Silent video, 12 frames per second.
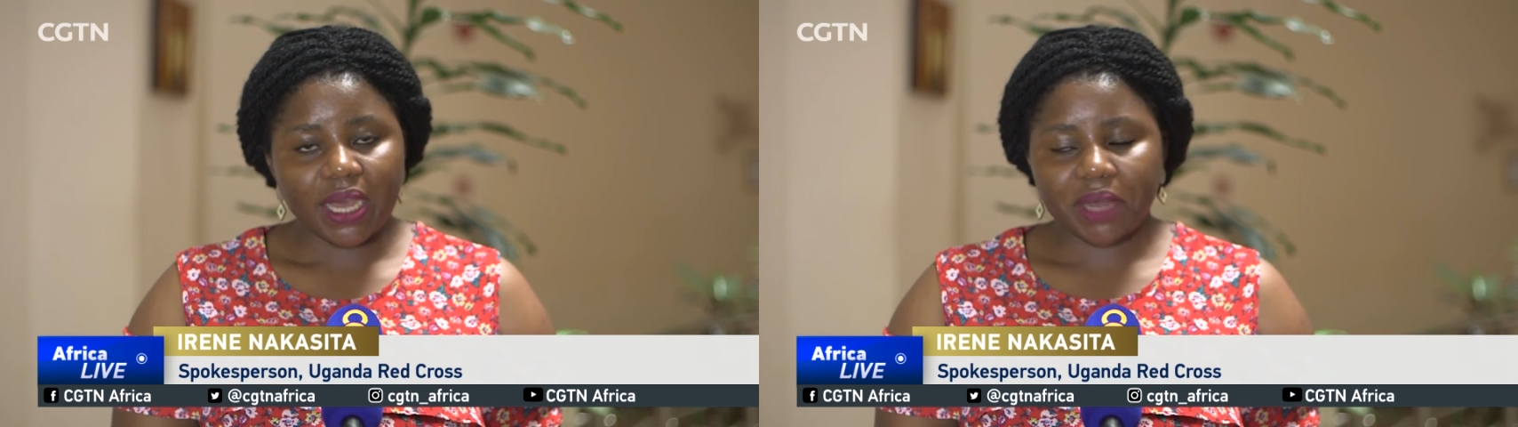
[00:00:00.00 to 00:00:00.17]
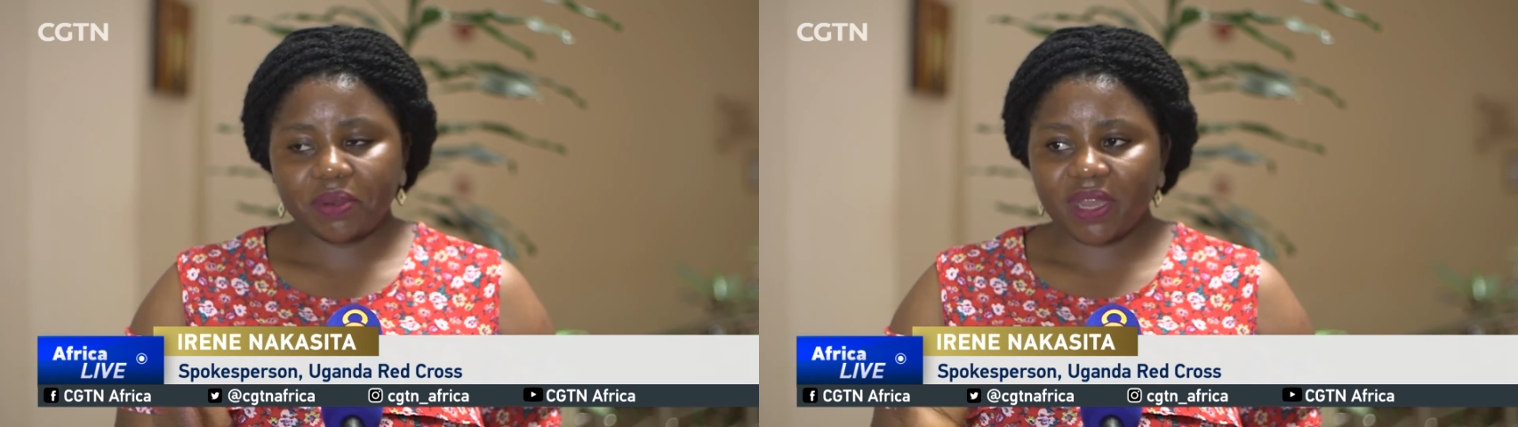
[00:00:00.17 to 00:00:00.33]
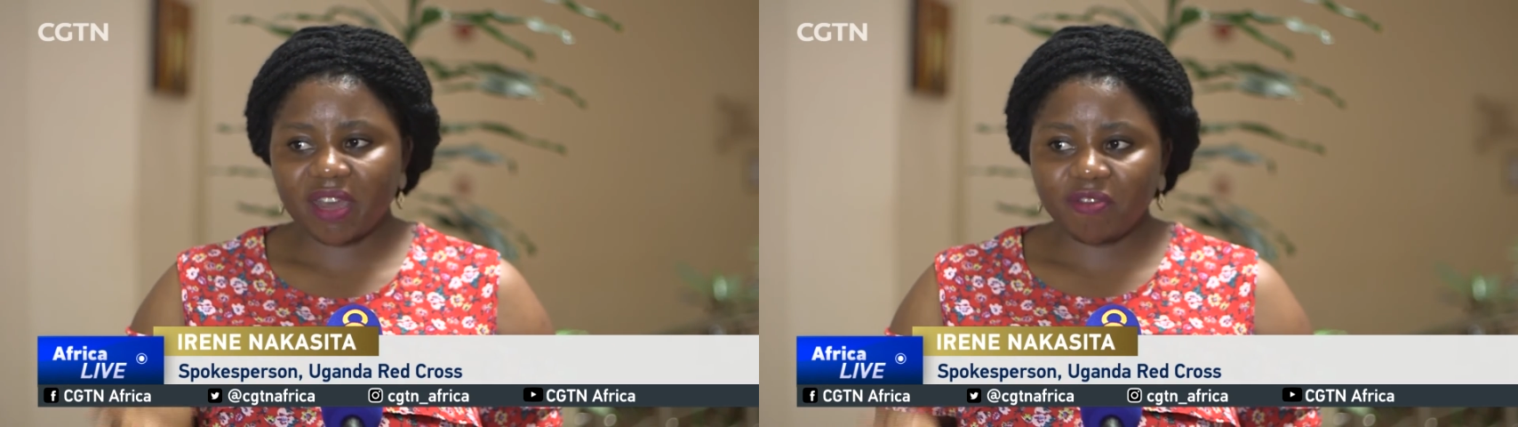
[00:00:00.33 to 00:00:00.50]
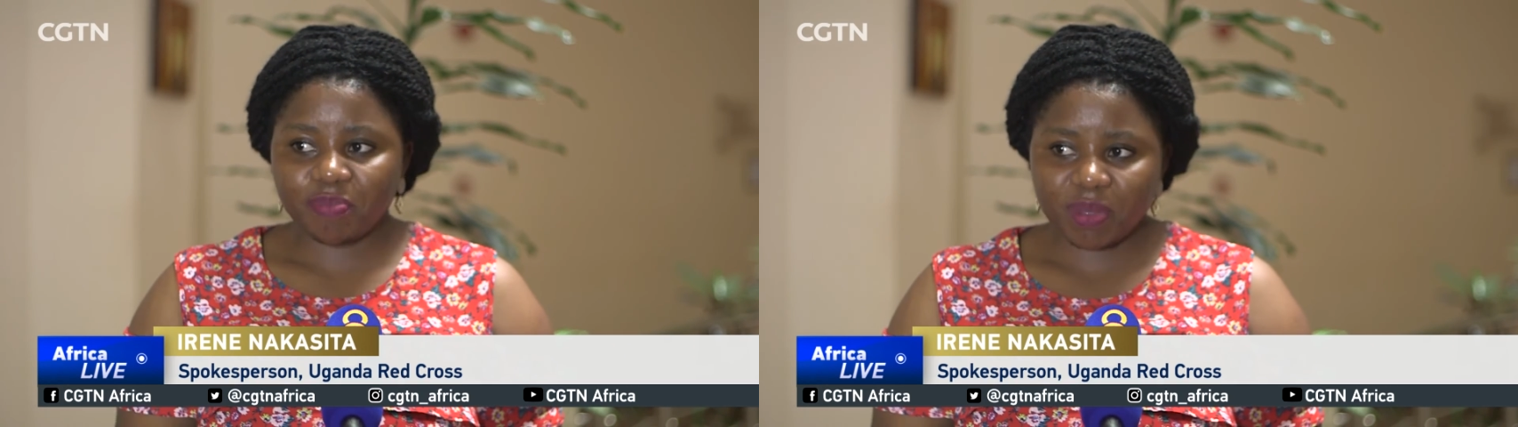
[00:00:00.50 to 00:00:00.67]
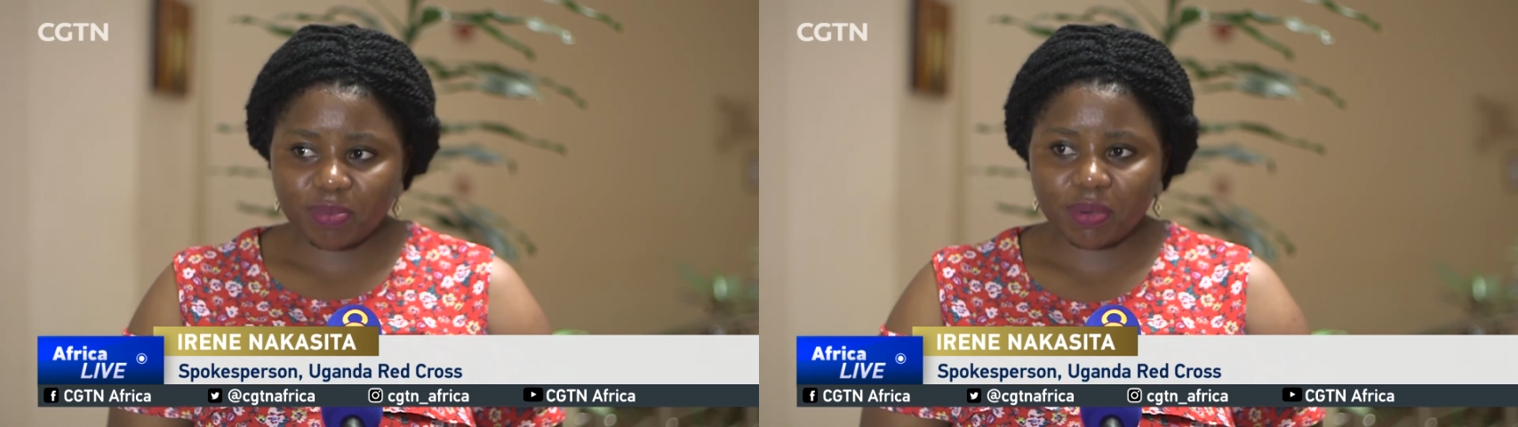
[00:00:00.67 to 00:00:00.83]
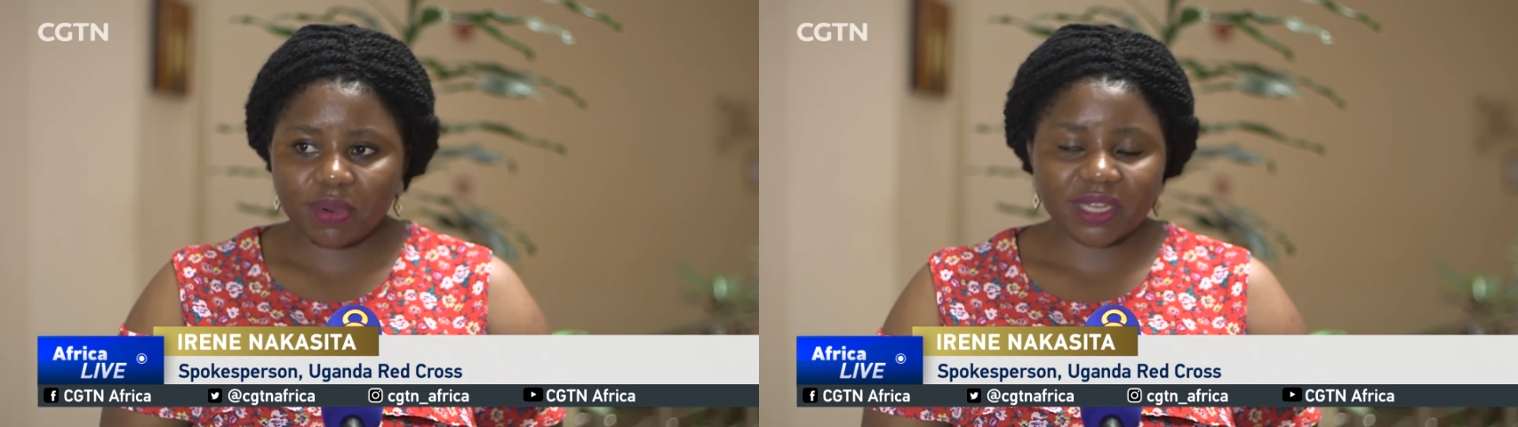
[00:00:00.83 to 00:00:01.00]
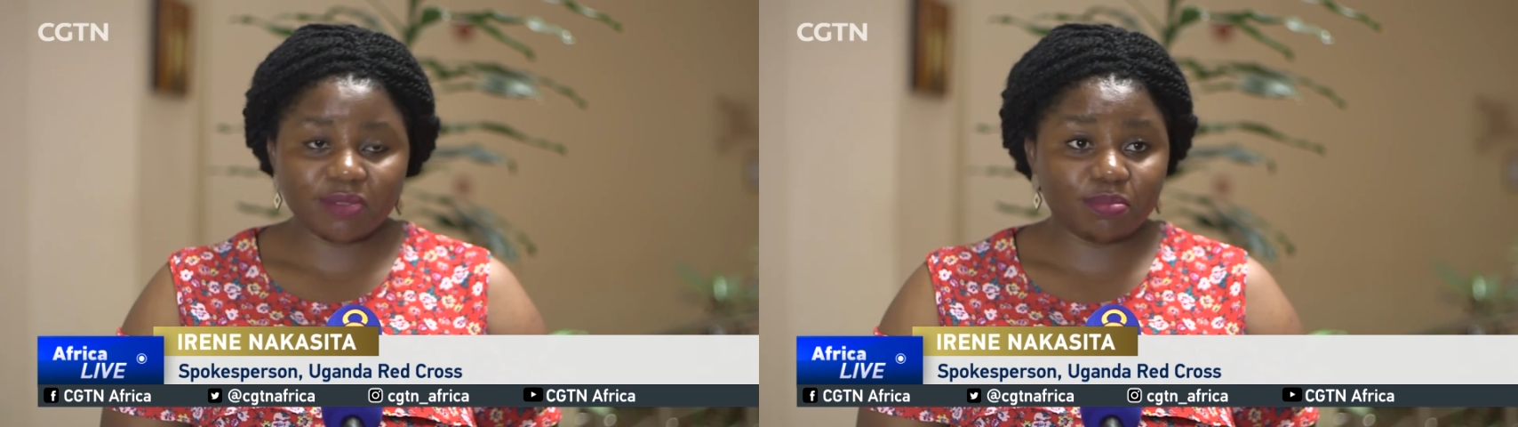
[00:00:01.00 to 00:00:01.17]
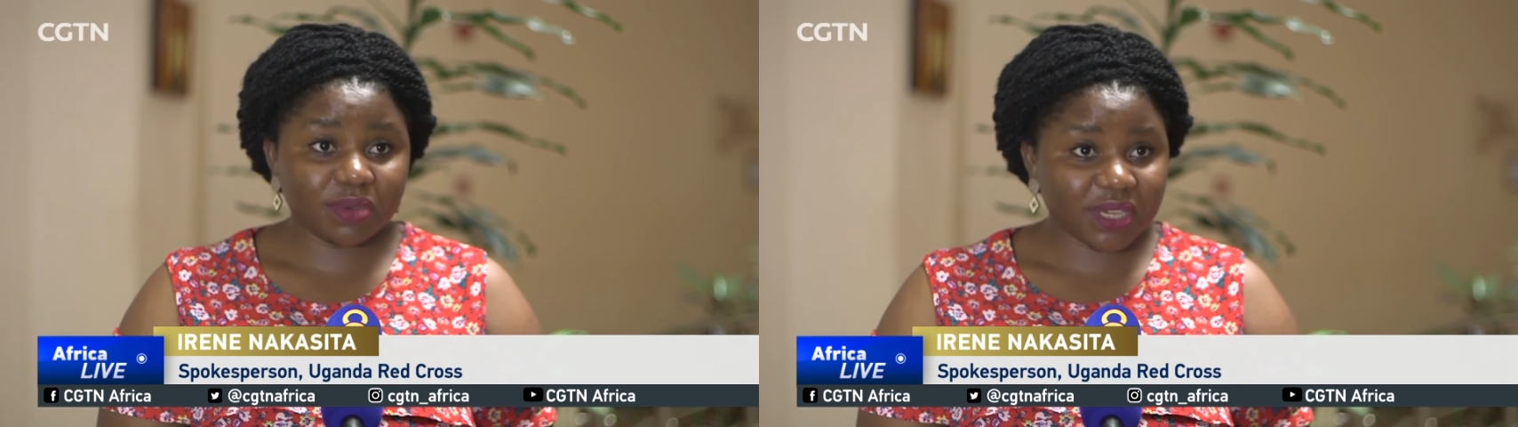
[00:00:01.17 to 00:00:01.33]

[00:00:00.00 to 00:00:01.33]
and we have people at